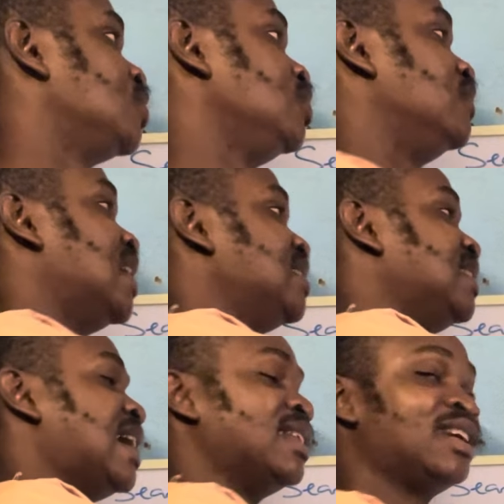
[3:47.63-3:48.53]
you've now seen
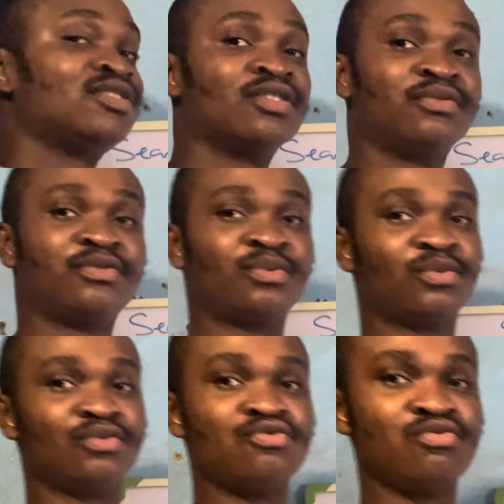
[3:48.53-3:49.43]
the address of
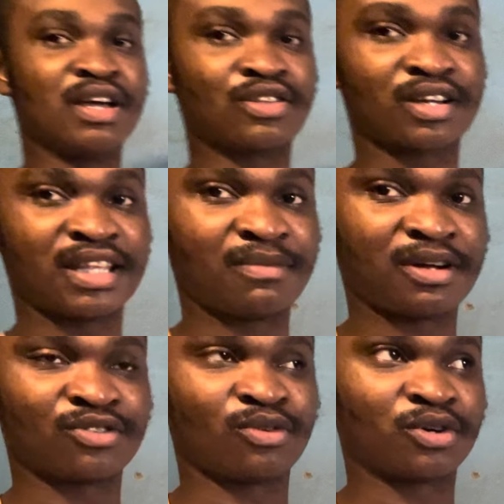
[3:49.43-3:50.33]
who we are talking
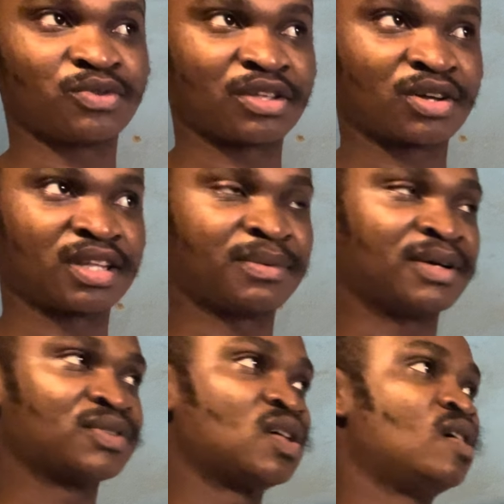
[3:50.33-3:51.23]
about or what we are talking
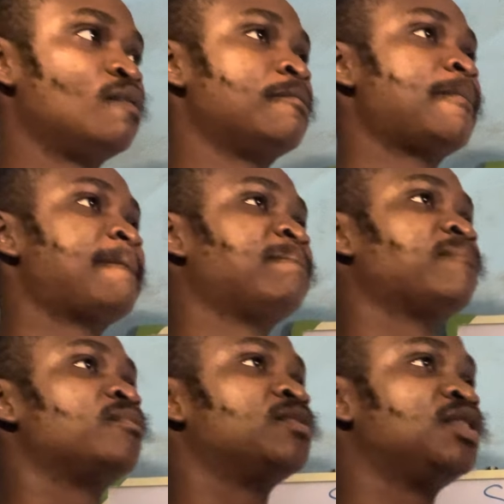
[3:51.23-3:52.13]
about.
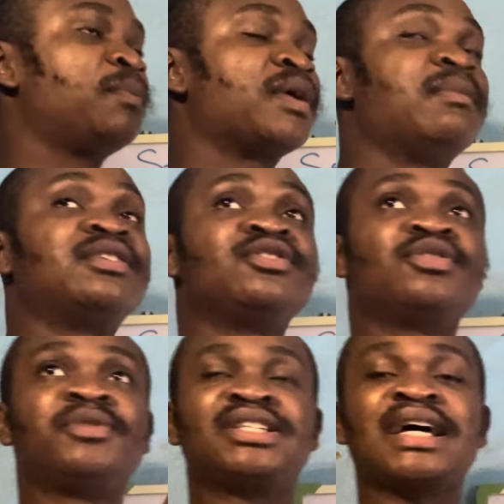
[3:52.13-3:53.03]
The premises to
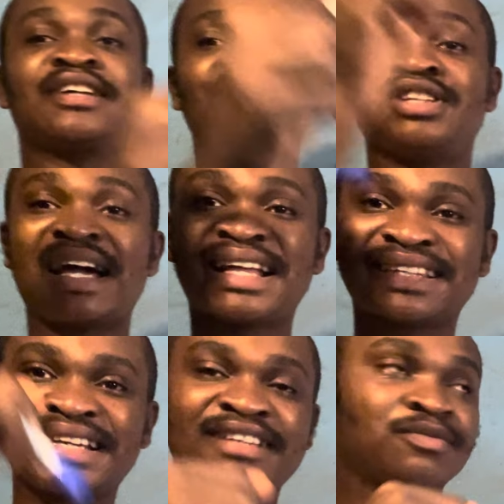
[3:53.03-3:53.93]
be searched, the
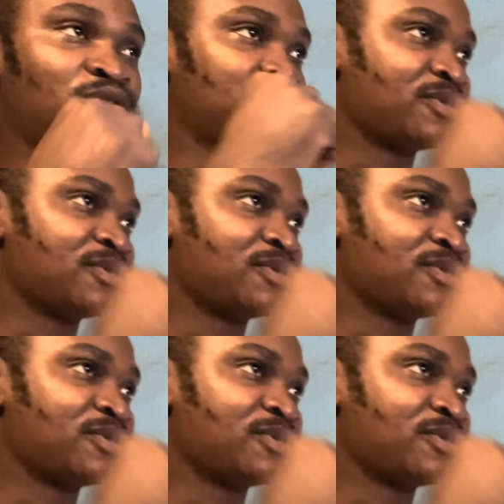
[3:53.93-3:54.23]
address must be